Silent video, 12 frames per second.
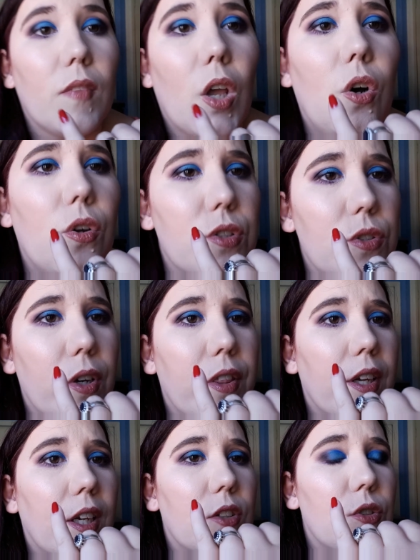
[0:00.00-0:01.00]
Also, I
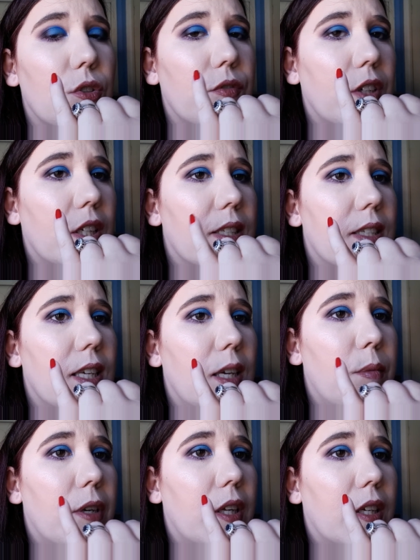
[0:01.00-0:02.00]
don't know if you can see,
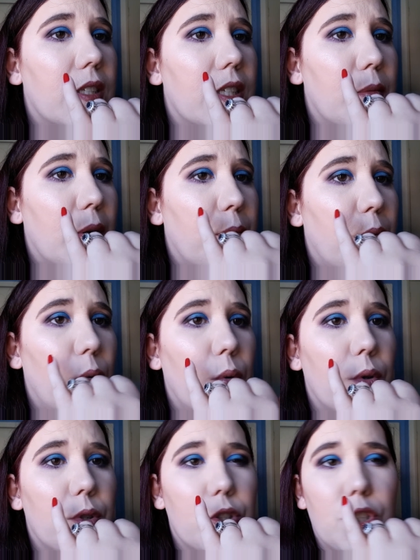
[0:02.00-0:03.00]
but you can see my
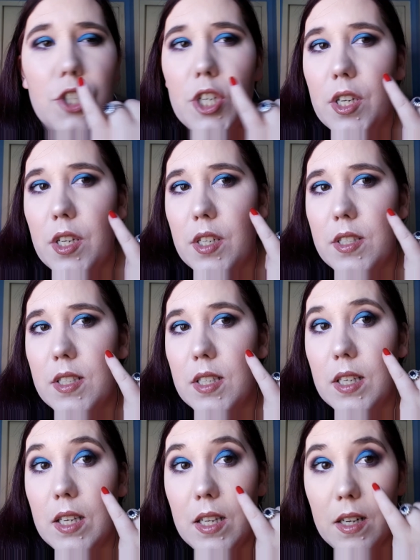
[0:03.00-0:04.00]
pores just
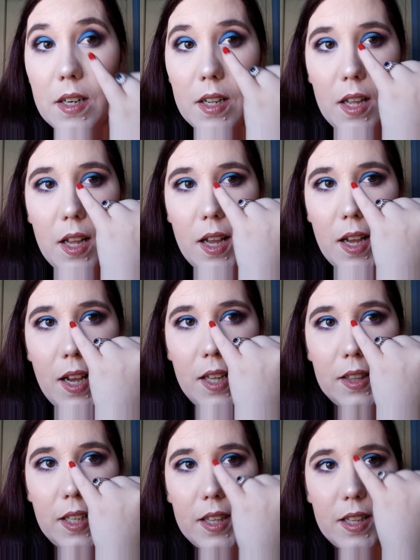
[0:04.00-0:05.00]
here.
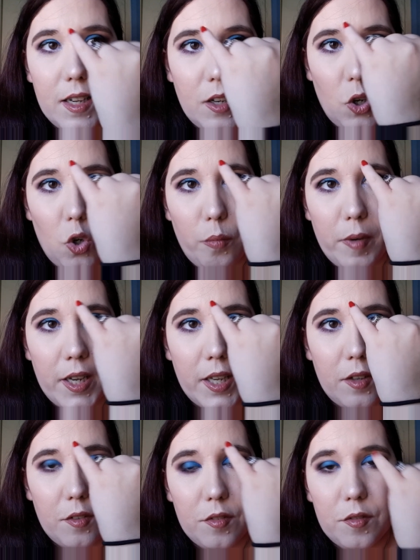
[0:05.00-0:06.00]
And like that, all
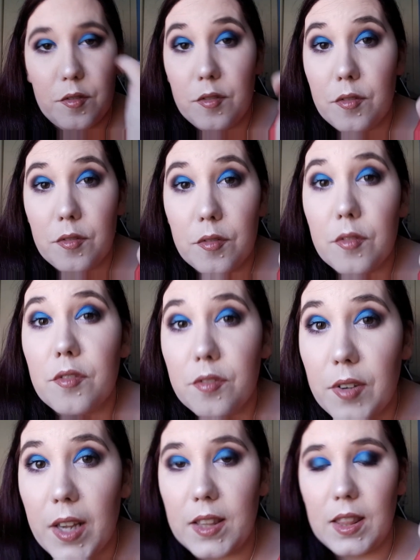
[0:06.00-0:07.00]
my
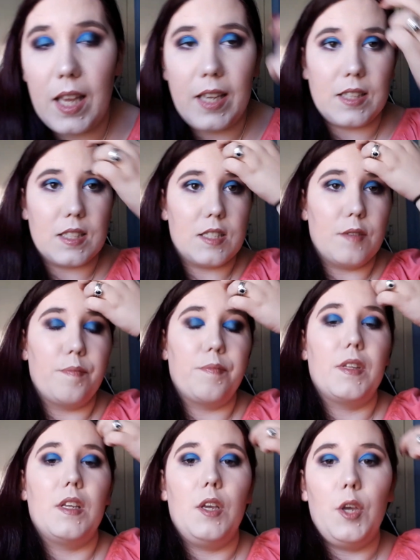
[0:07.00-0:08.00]
fine lines.
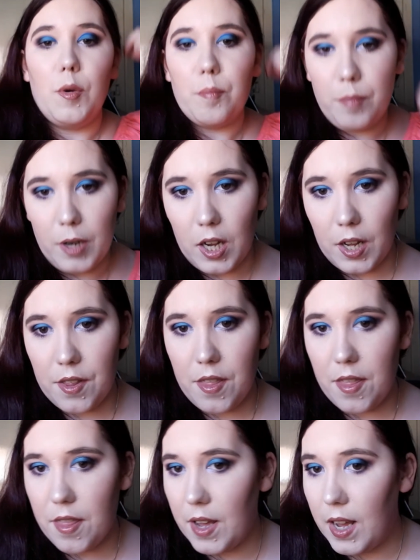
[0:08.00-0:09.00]
But other
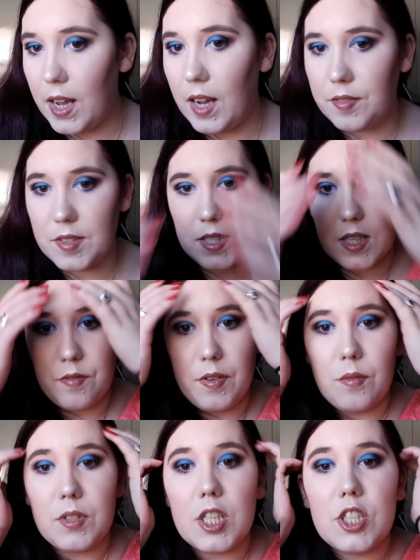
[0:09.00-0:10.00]
than that, I have to say the
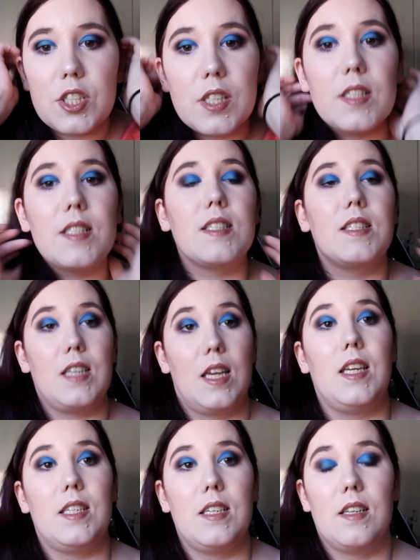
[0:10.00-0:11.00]
foundation has
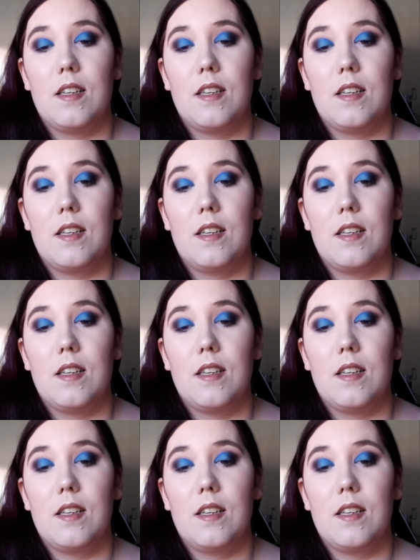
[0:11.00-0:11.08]
stayed